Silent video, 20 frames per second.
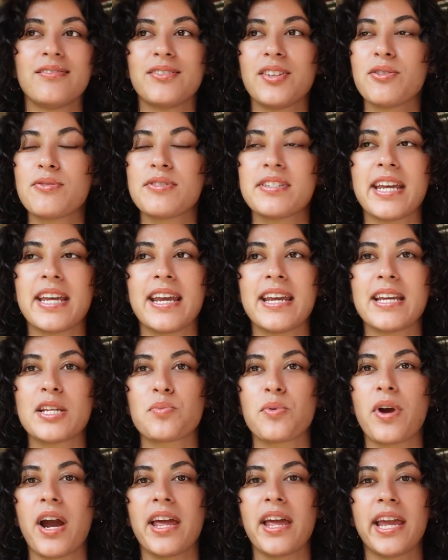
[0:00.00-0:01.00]
those days
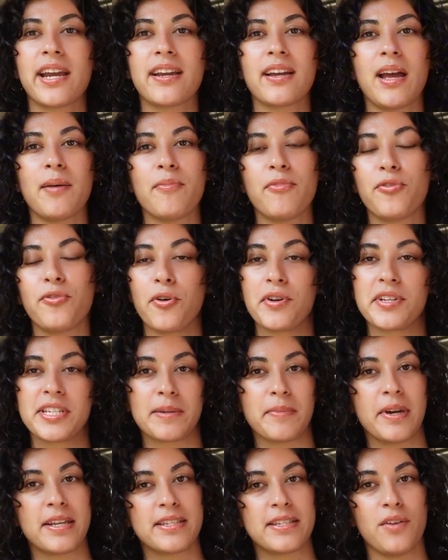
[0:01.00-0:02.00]
where I'm forcing
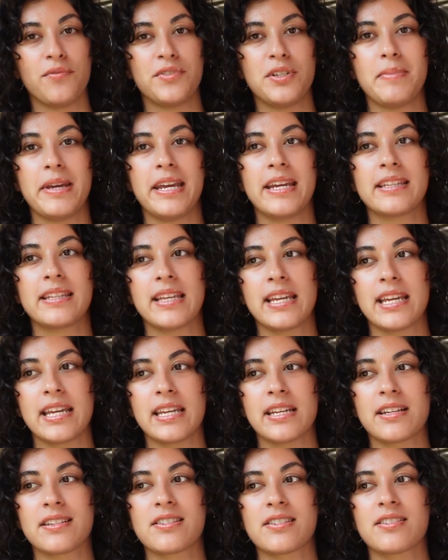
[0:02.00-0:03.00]
myself to bake
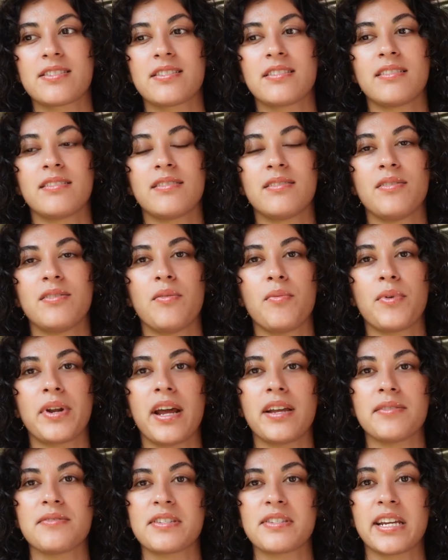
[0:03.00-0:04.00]
things, when
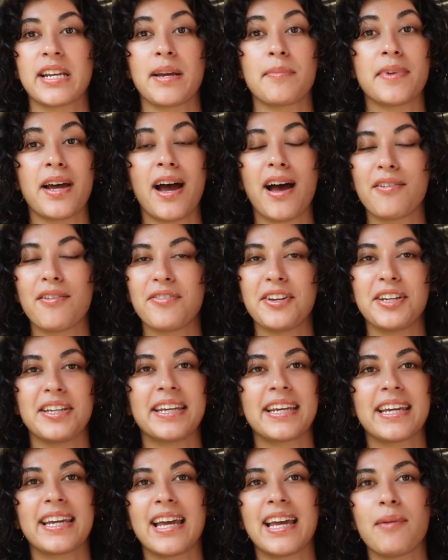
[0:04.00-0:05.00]
I just I'm not
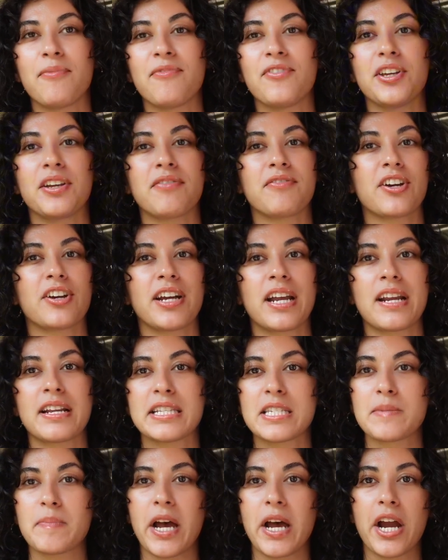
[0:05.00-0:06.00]
feeling it, I'm feeling very
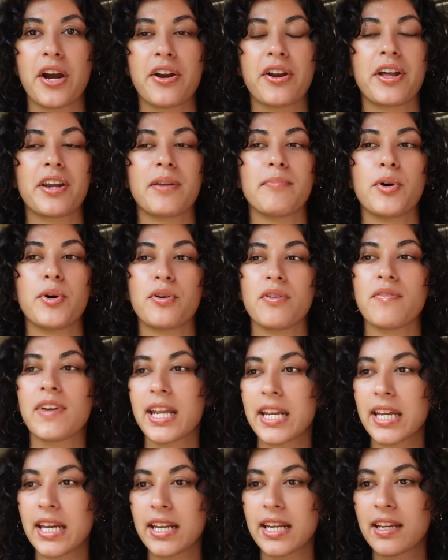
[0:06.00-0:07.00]
uninspired,
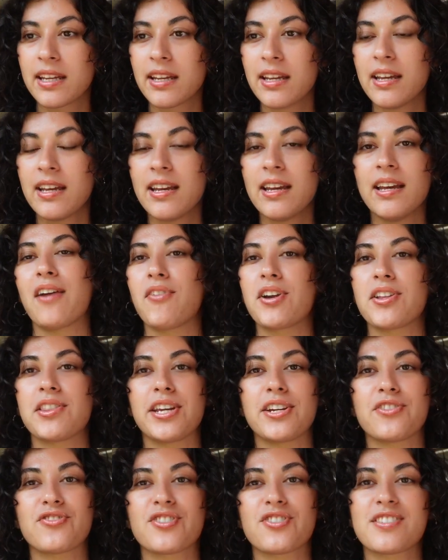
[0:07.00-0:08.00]
unmotivated,
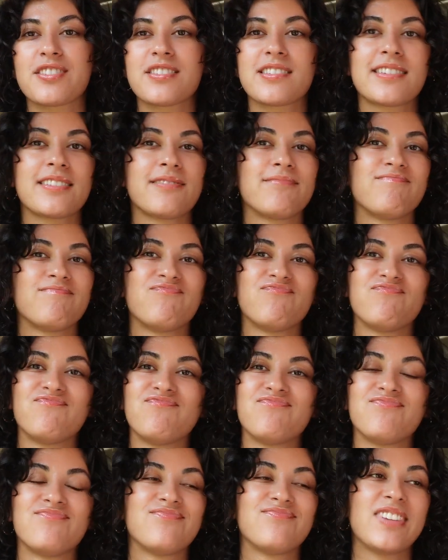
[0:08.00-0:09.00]
everything just
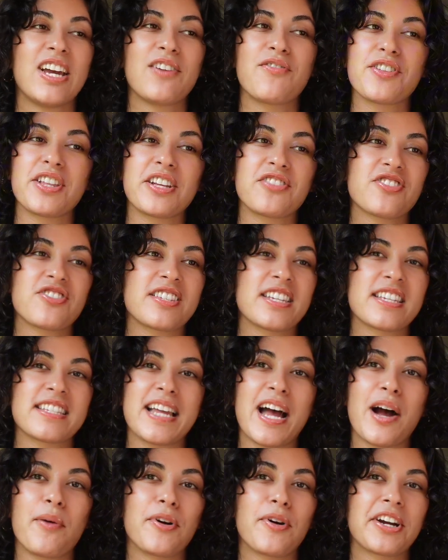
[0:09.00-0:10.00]
does
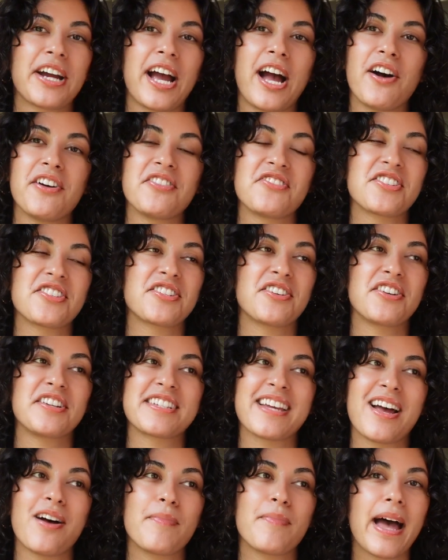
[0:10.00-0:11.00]
not work out. It just turns
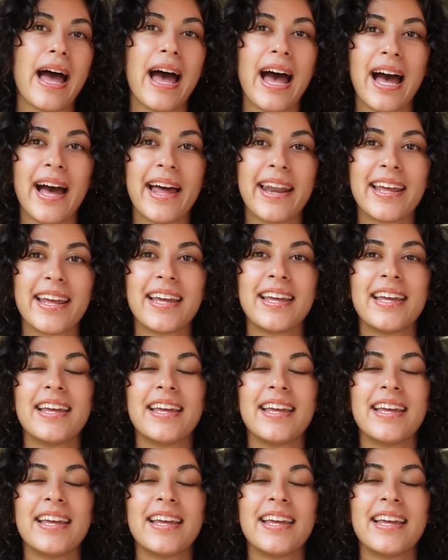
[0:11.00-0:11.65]
out bad.